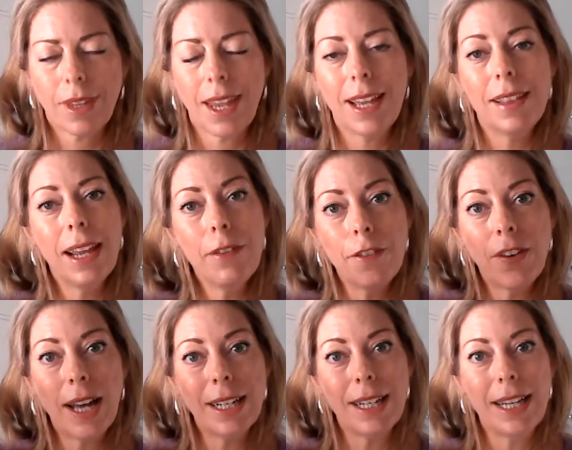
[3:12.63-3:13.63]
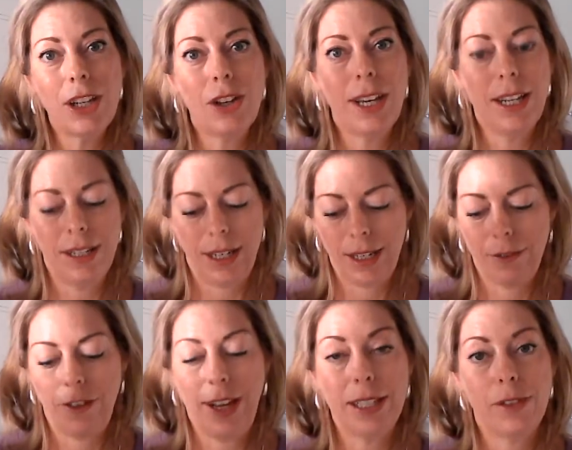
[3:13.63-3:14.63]
And then finally you hit in
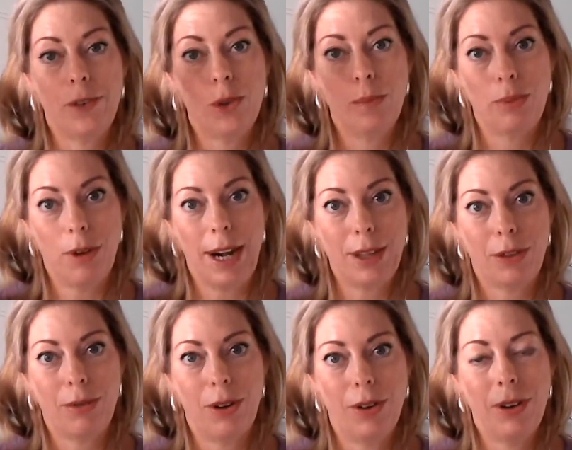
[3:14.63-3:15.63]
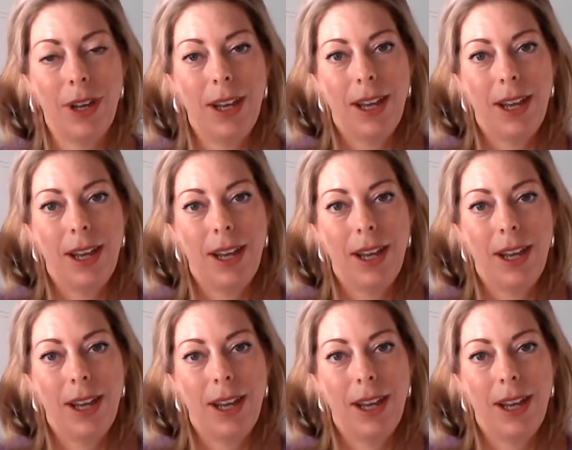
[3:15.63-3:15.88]
phase 4, breakthrough.